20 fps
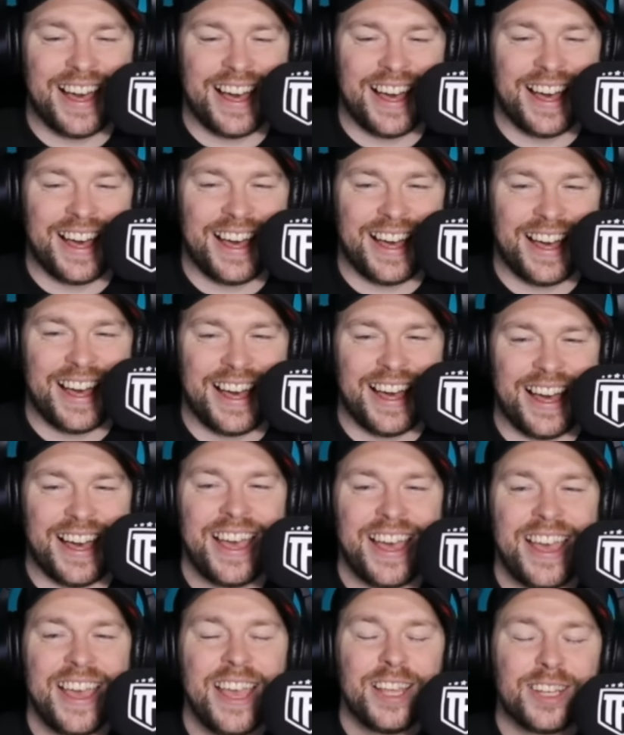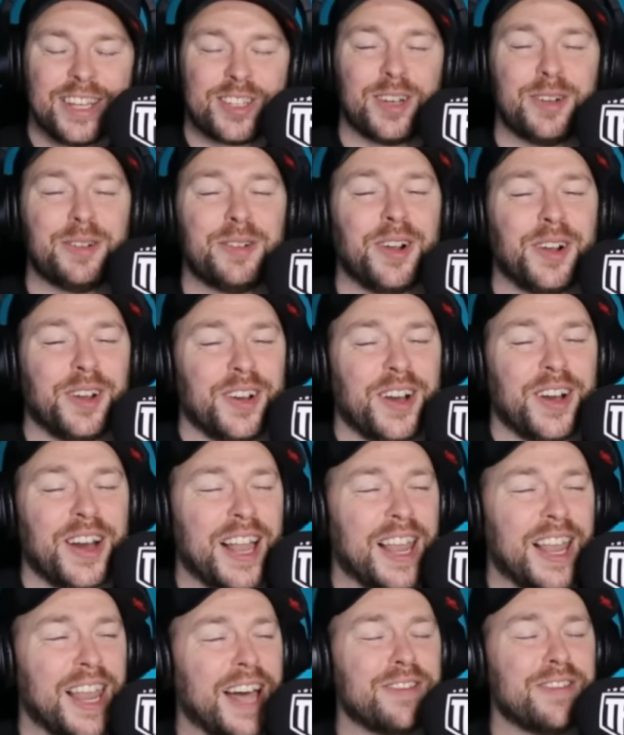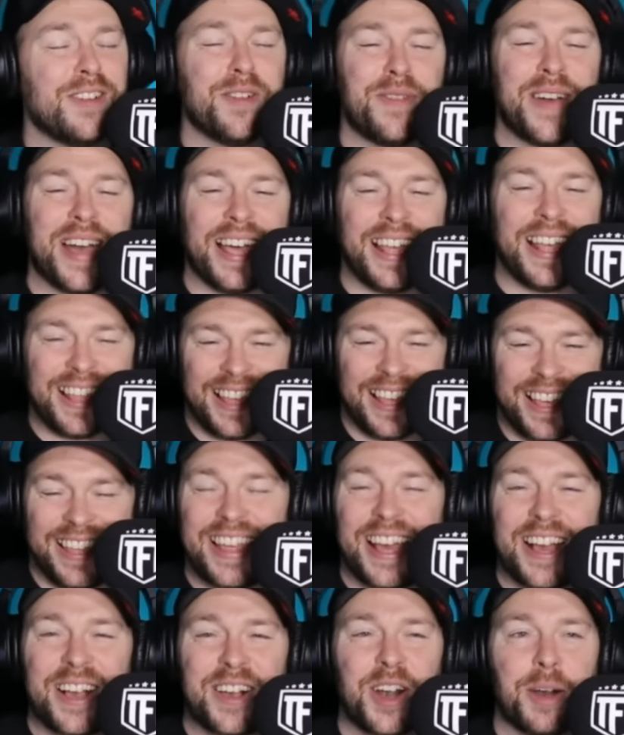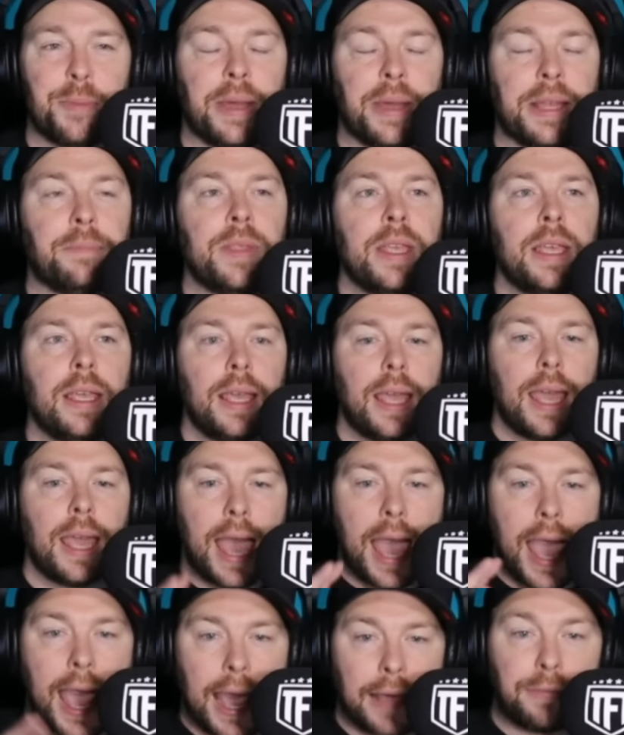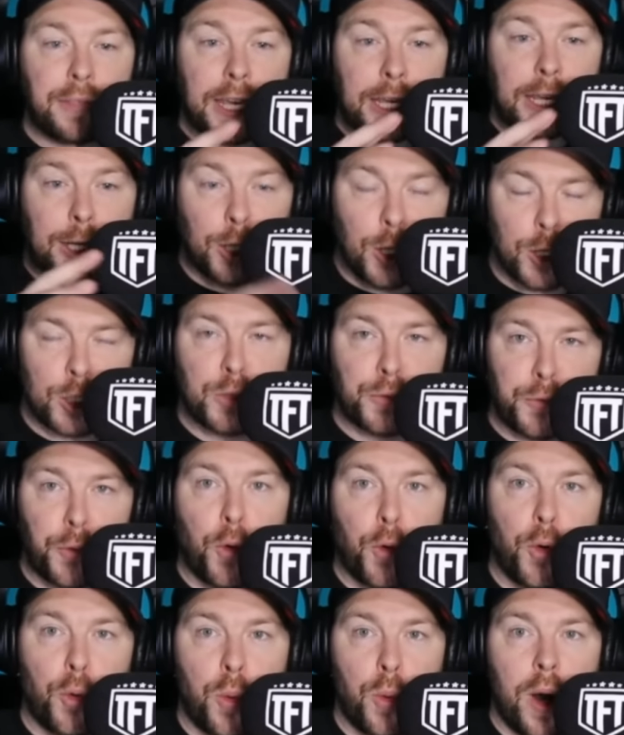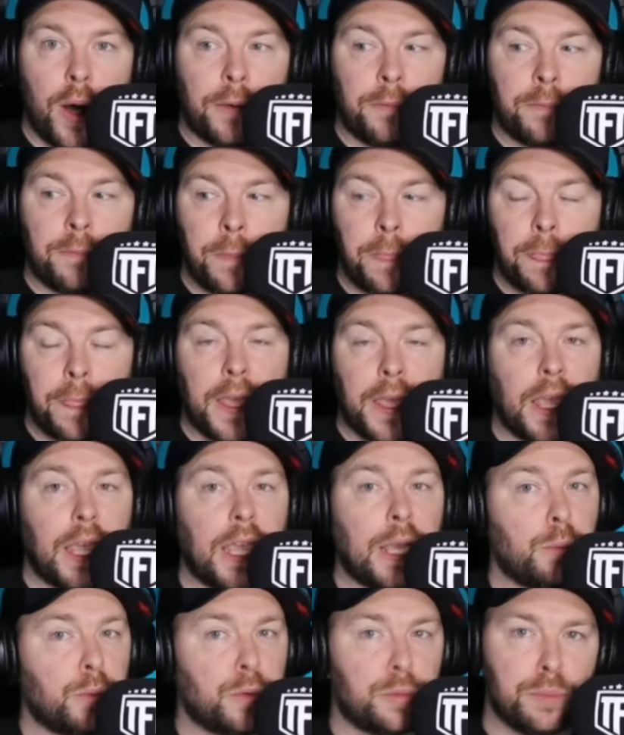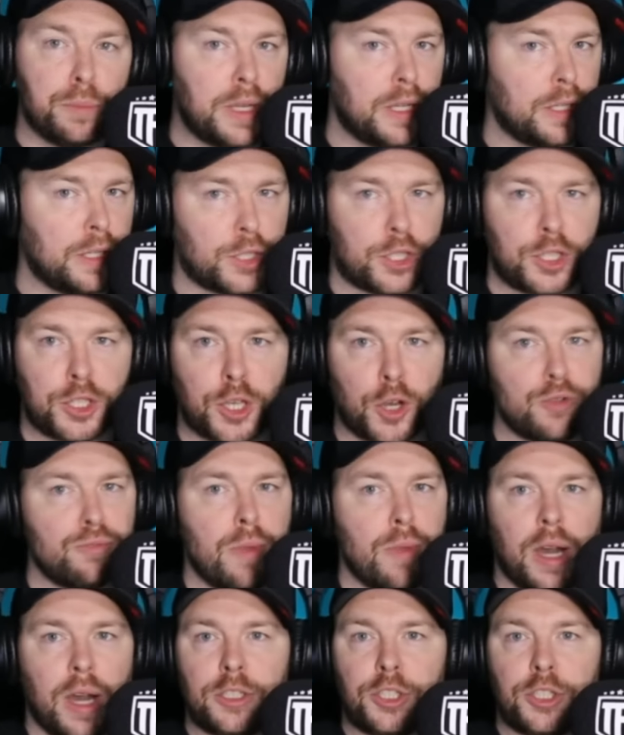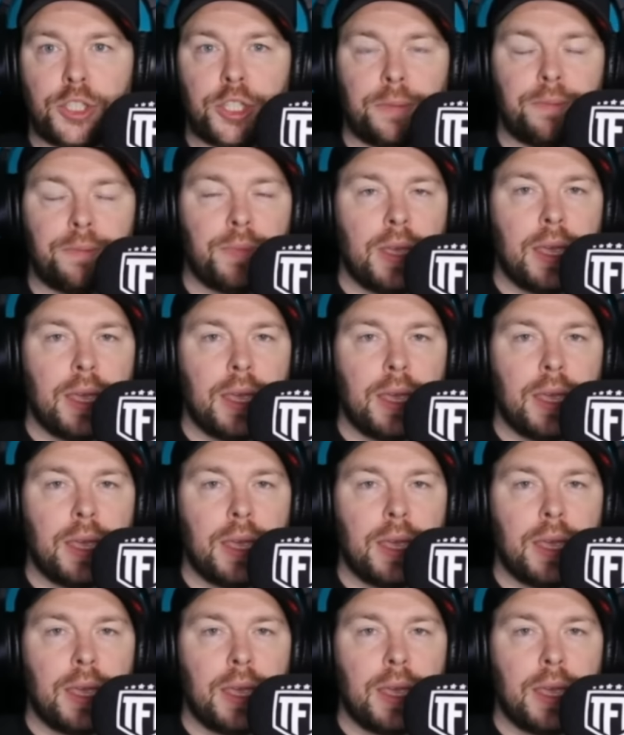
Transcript: Do you know what? I love that that comment. Had they had lost four one, it would mean so much.